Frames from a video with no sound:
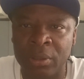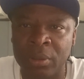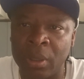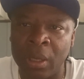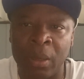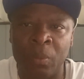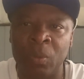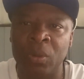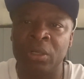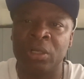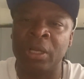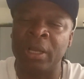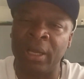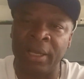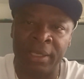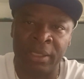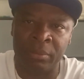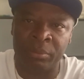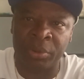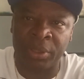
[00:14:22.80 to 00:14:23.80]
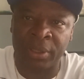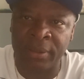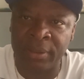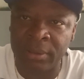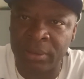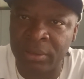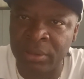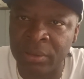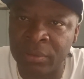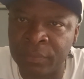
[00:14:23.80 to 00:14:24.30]
I want to cut it by
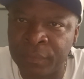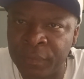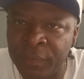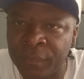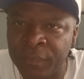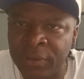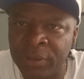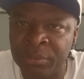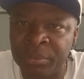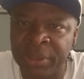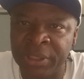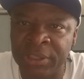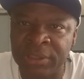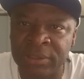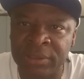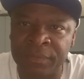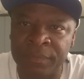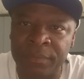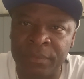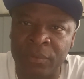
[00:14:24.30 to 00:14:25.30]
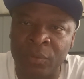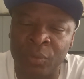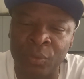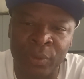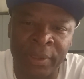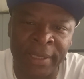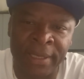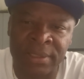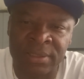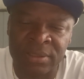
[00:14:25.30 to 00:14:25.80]
15 minutes or
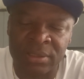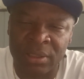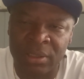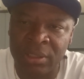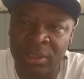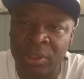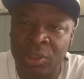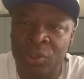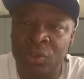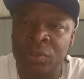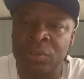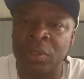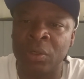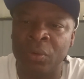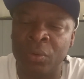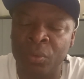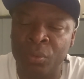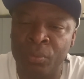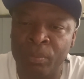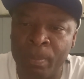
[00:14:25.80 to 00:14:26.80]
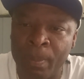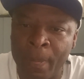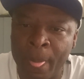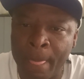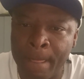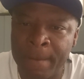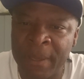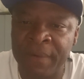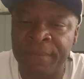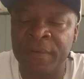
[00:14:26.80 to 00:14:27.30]
less. So
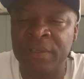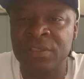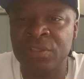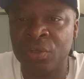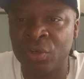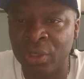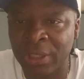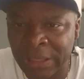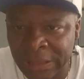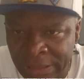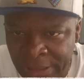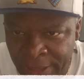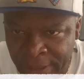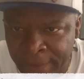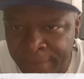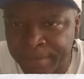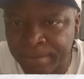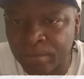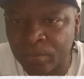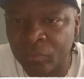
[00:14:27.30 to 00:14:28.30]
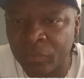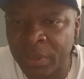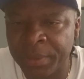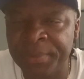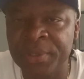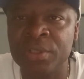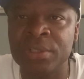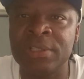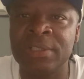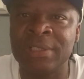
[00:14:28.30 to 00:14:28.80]
if it's not clear, let
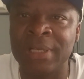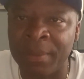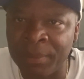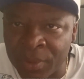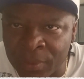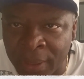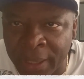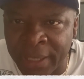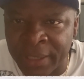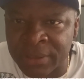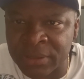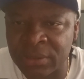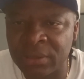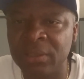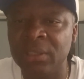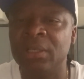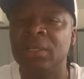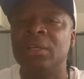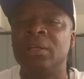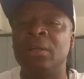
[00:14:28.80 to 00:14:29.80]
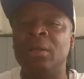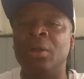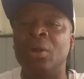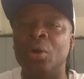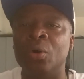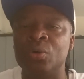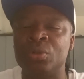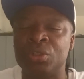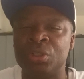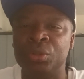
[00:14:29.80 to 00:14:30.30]
me just summarize.
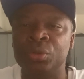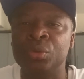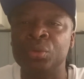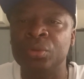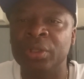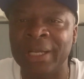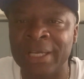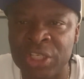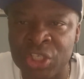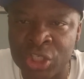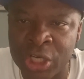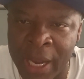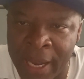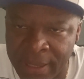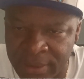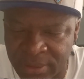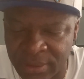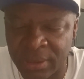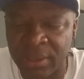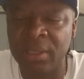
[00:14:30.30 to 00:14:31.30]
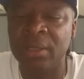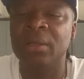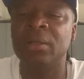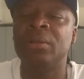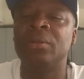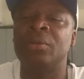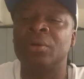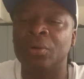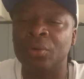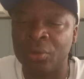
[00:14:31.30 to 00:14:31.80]
Go to
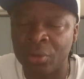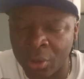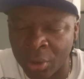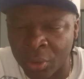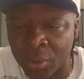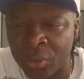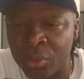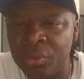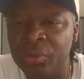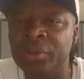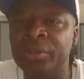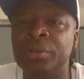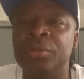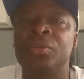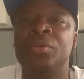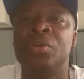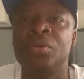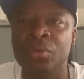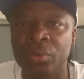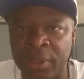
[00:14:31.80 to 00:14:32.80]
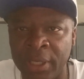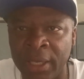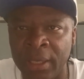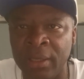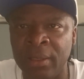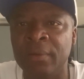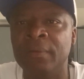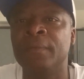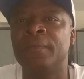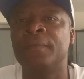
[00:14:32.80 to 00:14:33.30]

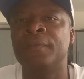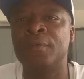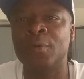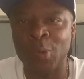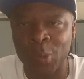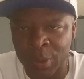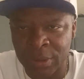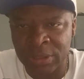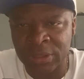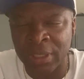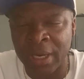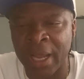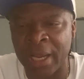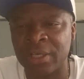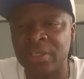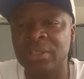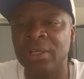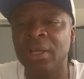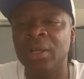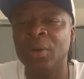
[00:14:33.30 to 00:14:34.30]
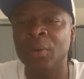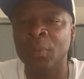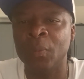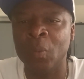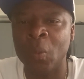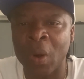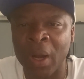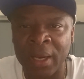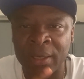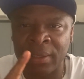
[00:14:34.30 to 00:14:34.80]

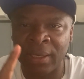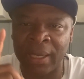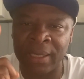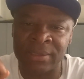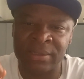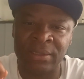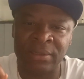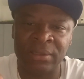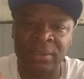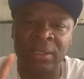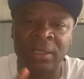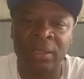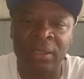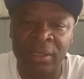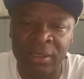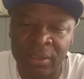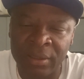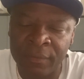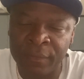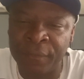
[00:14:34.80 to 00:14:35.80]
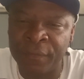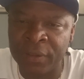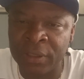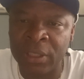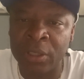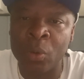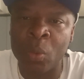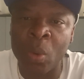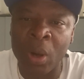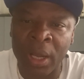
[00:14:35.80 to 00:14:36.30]
nashat.co.uk/1, as in the
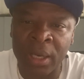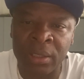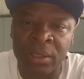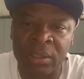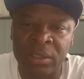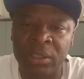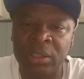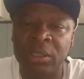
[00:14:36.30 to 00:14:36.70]
figure 1,